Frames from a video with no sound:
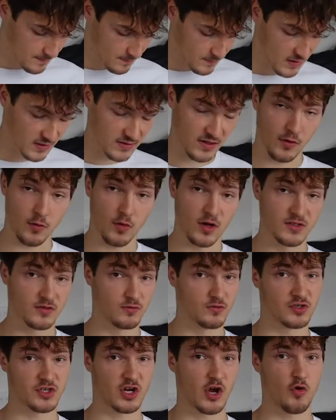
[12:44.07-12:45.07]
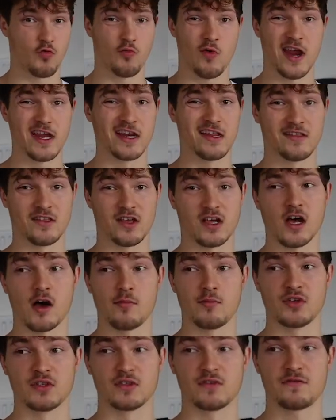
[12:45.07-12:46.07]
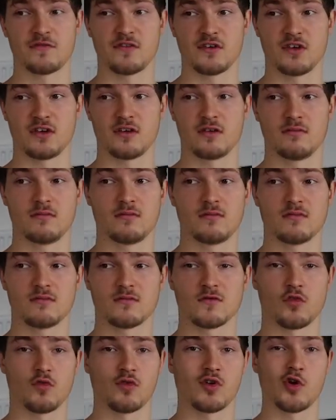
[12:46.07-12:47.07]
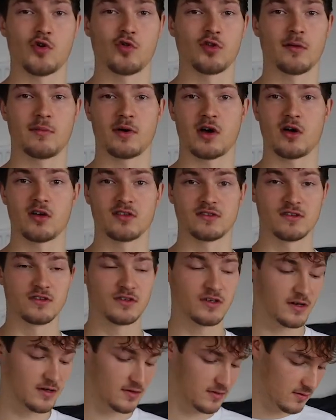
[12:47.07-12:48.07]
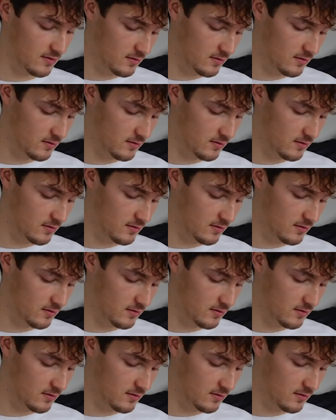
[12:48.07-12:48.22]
because otherwise you'll just go raiding the cupboards for granola bars and shit.